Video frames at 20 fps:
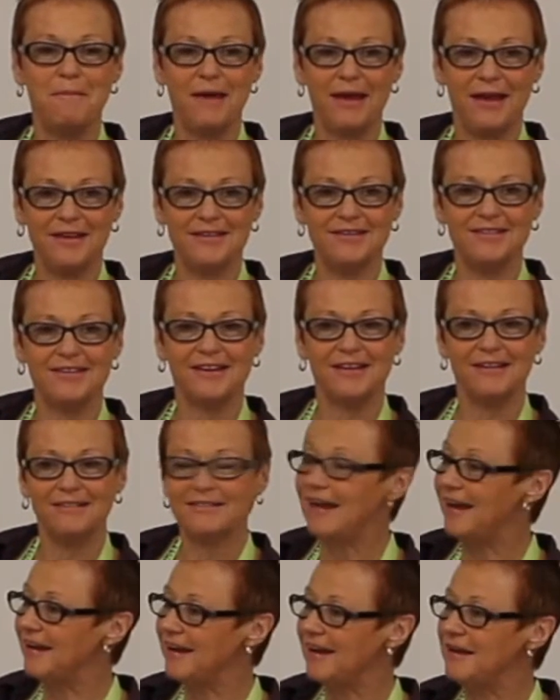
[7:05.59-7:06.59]
Amazing.
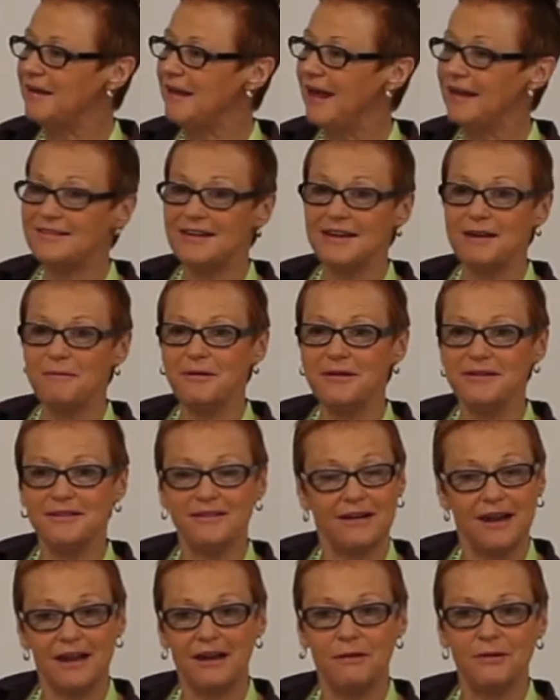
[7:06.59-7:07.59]

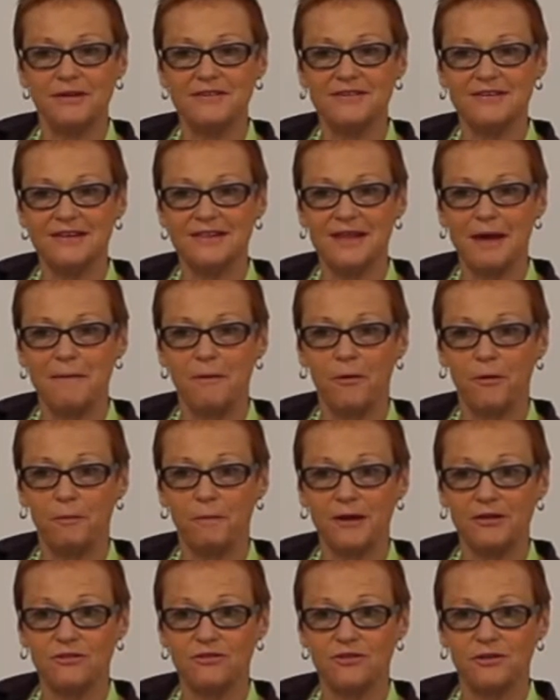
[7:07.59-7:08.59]
Did anyone see that, her
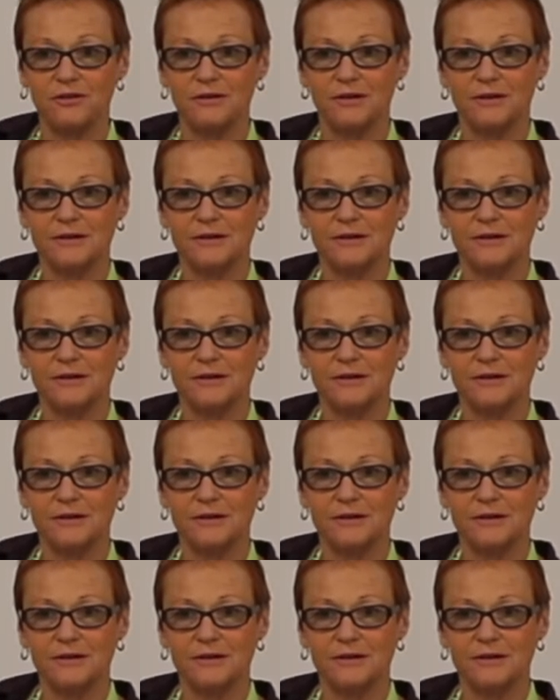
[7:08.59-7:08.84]
picture?